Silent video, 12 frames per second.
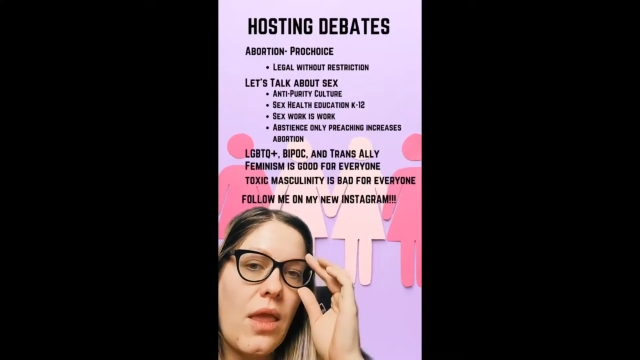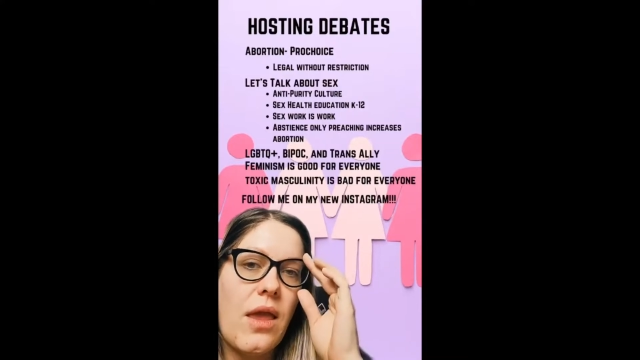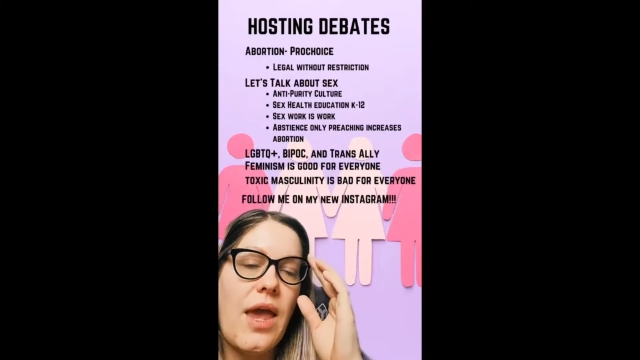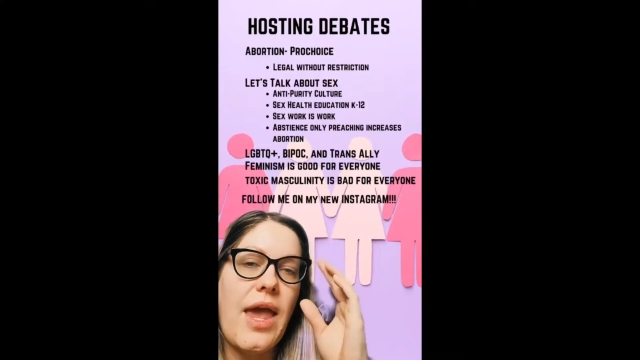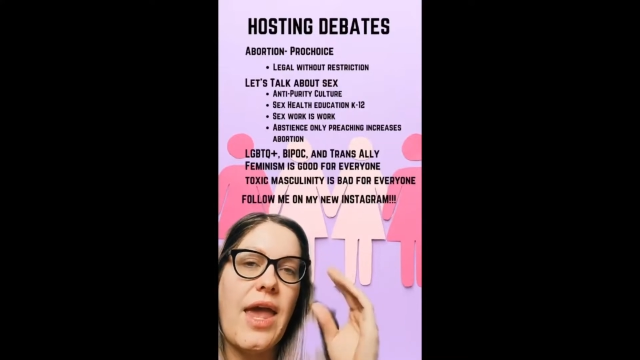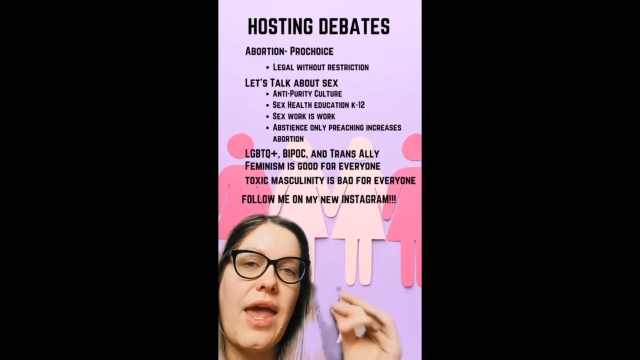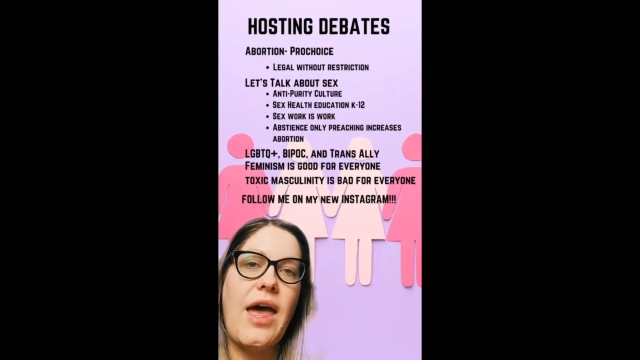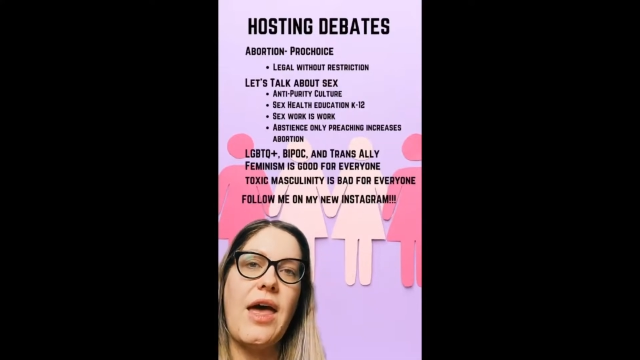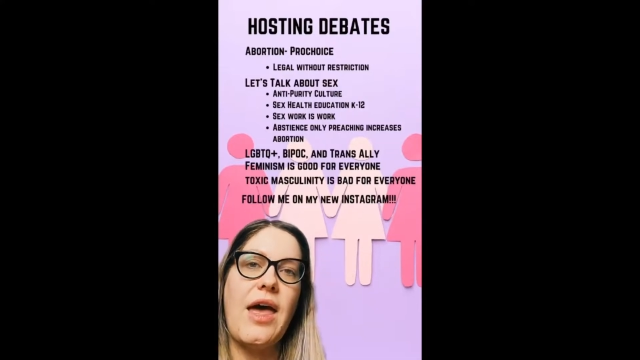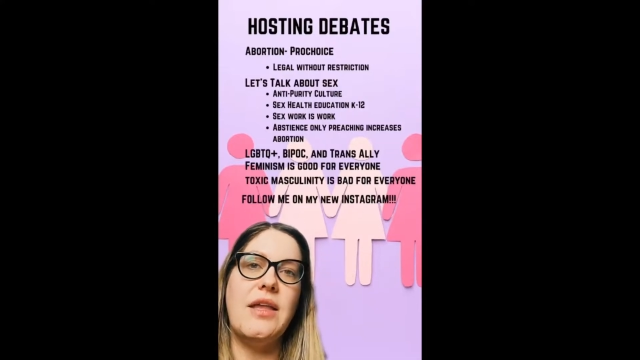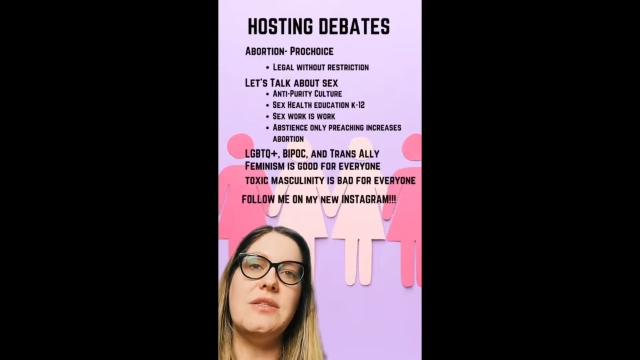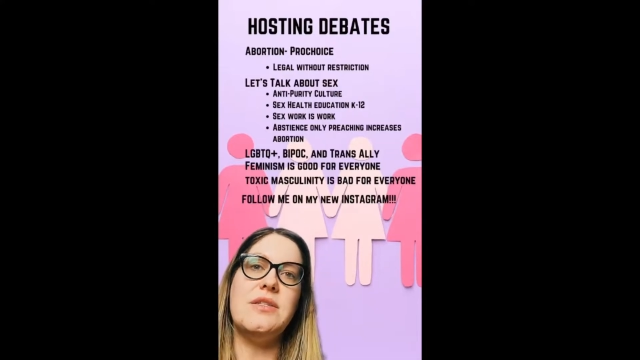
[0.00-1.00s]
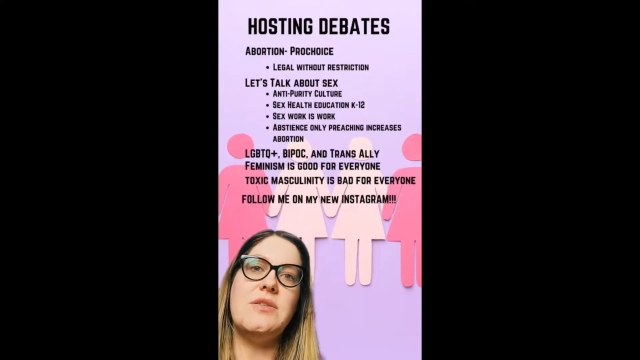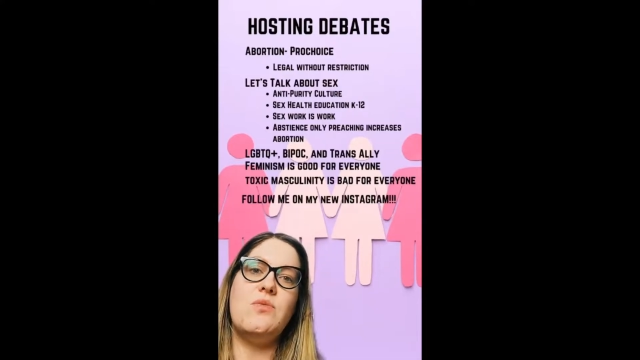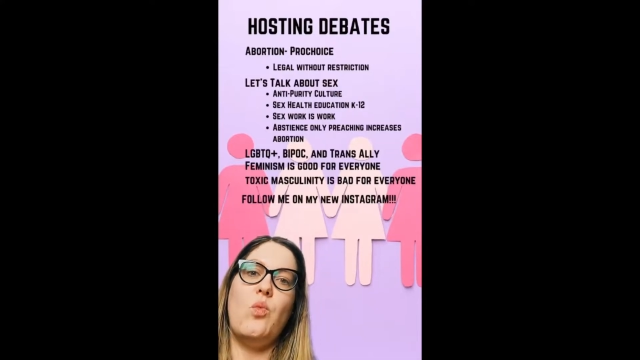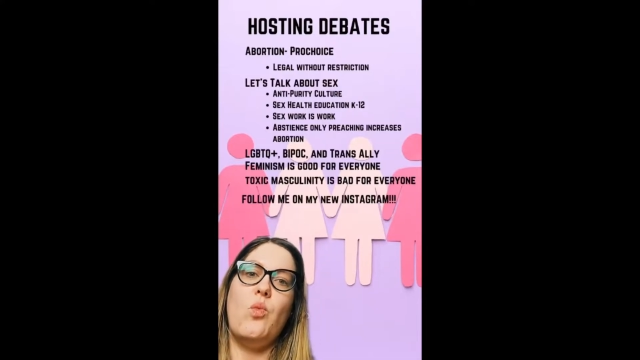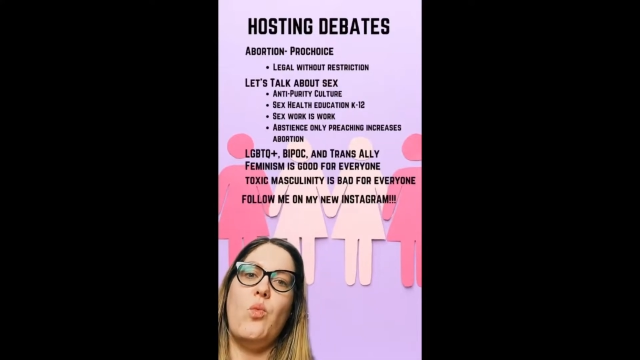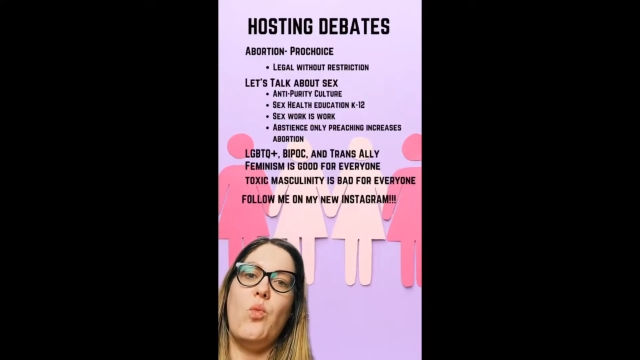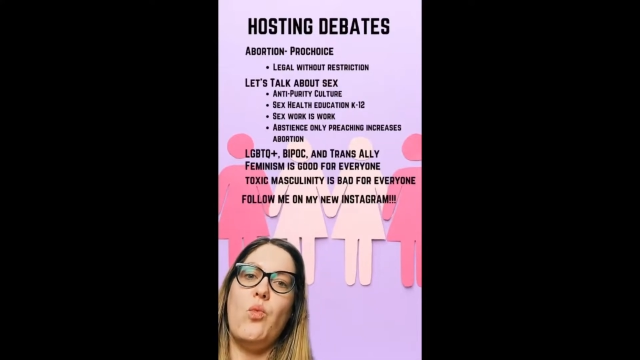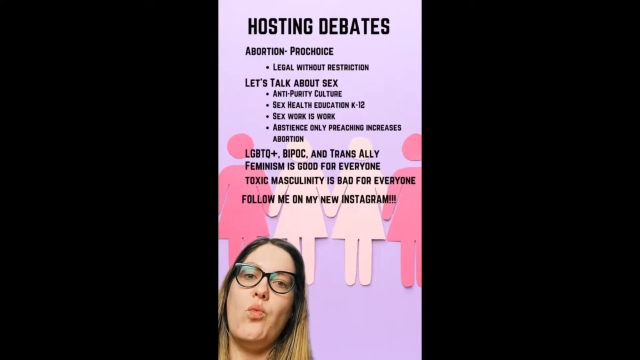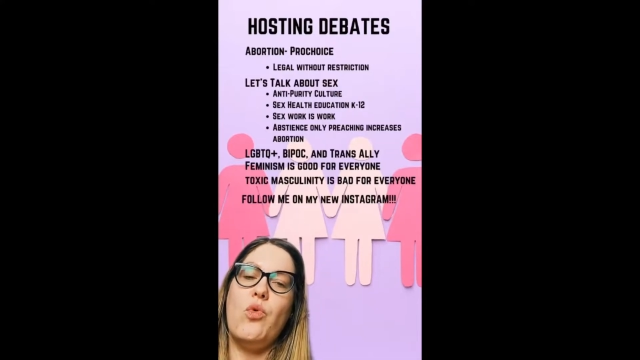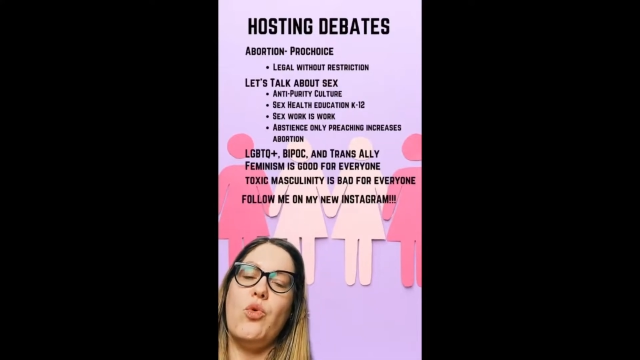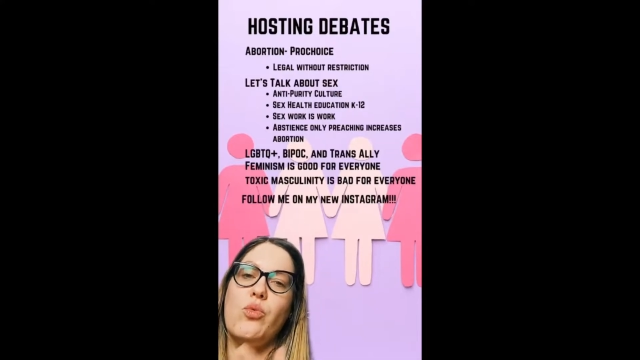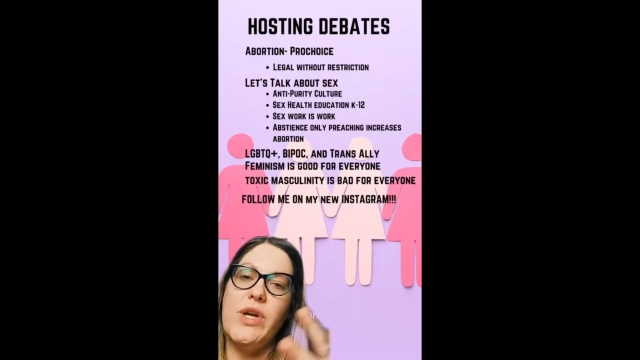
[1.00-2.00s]
And the
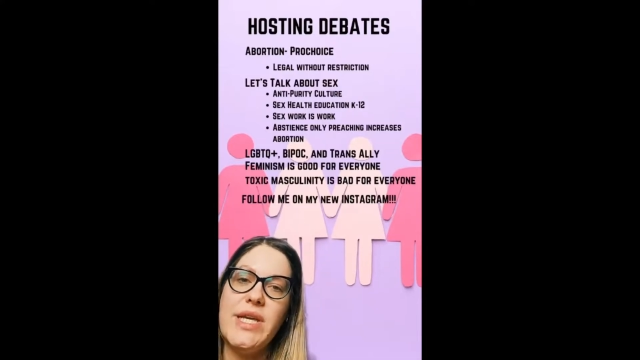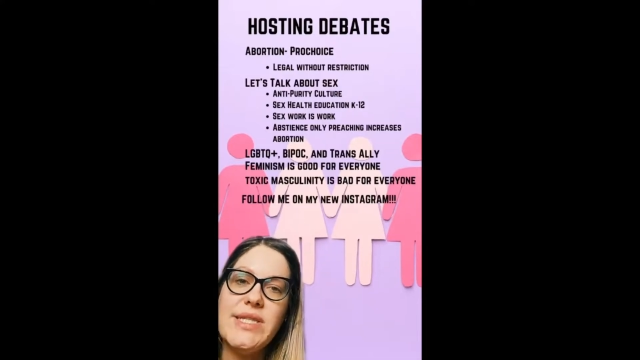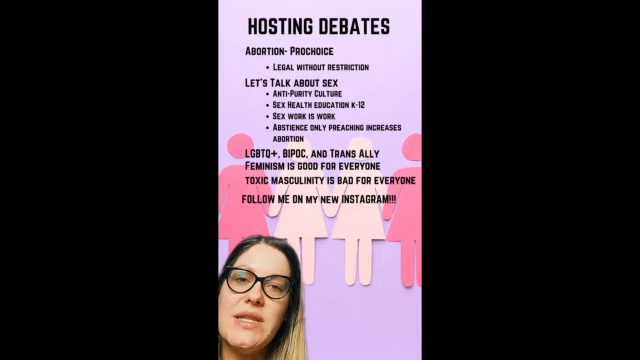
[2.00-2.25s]
reason